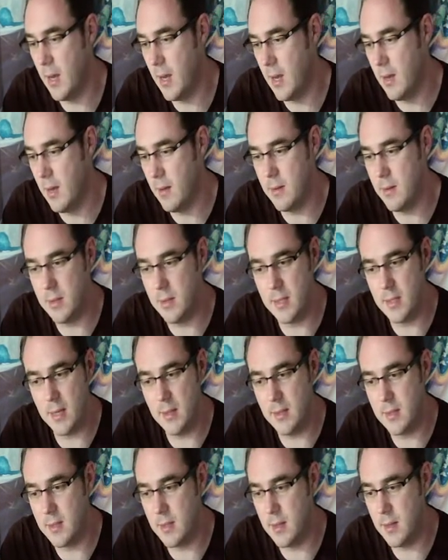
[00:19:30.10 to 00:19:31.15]
The
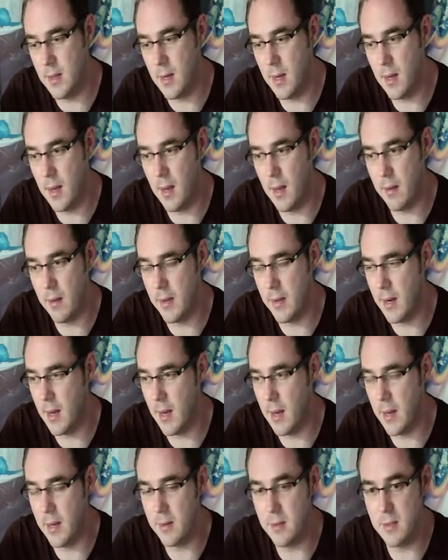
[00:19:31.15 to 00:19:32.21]
sensor that I think
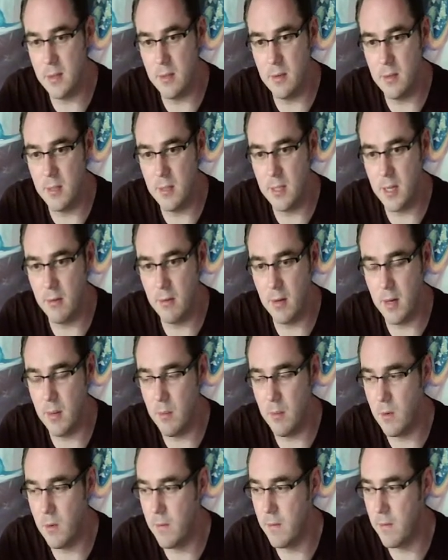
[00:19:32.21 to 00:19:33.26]
allows you to generate
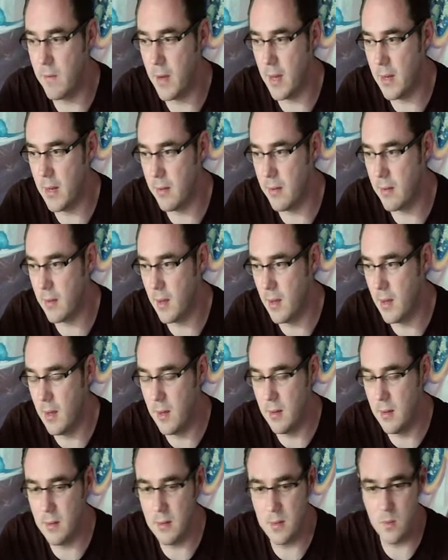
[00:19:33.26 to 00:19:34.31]
more faith.
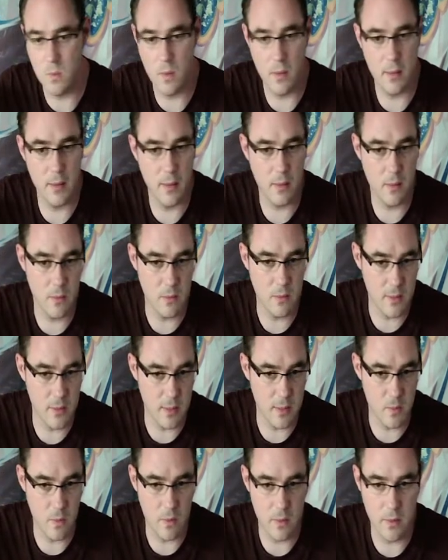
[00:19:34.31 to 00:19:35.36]
There's one that
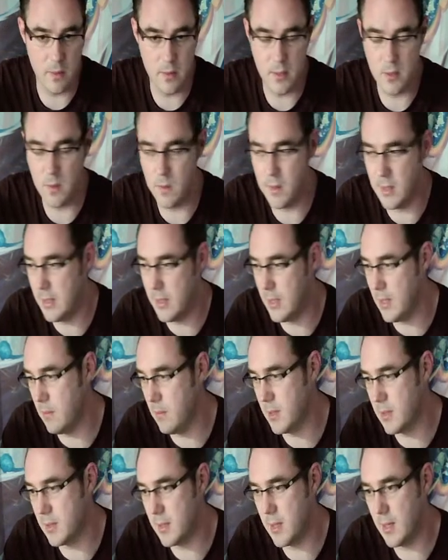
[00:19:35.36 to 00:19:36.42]
causes wounds to any
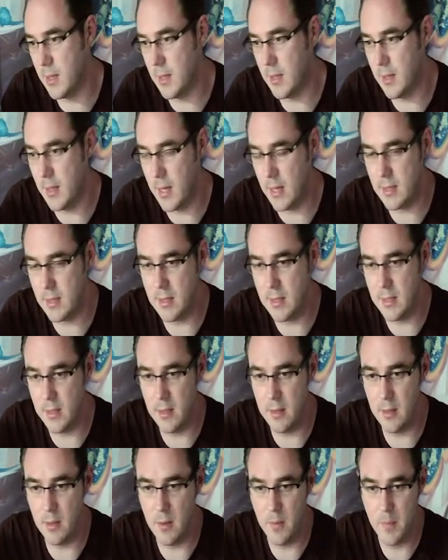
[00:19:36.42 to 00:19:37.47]
demon standing next to
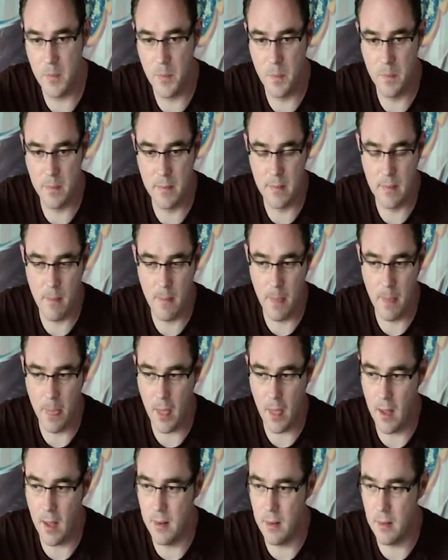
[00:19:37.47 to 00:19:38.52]
you,
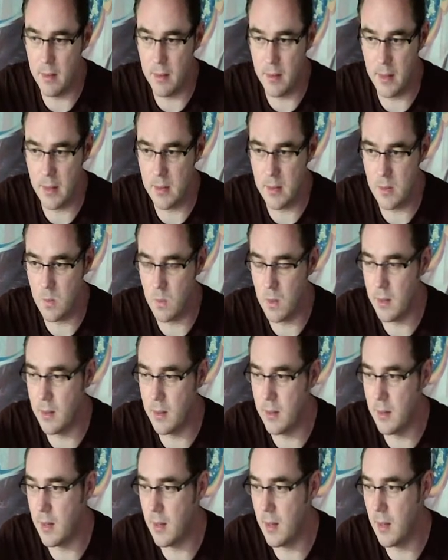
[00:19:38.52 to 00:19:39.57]
and I think there's
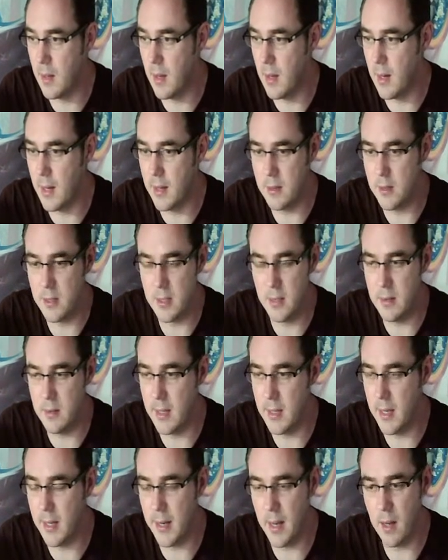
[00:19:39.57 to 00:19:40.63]
one that allows you to
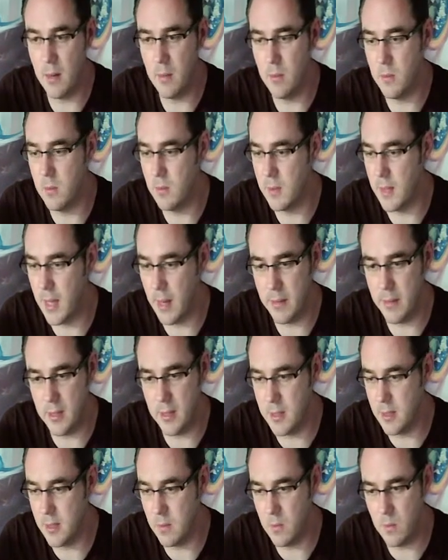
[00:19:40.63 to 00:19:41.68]
kick out more
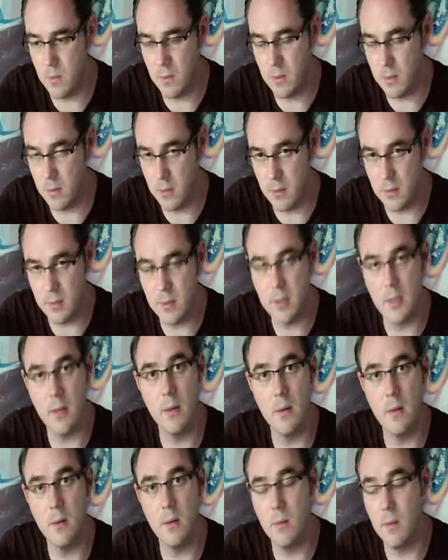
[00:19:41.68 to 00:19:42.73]
damage and whatnot, so
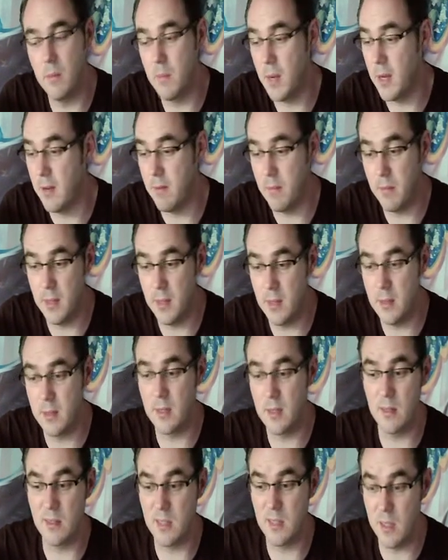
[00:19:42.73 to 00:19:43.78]
it may even be the
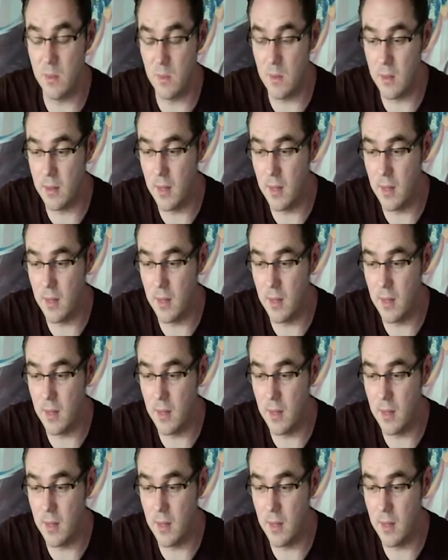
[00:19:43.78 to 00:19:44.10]
starting one.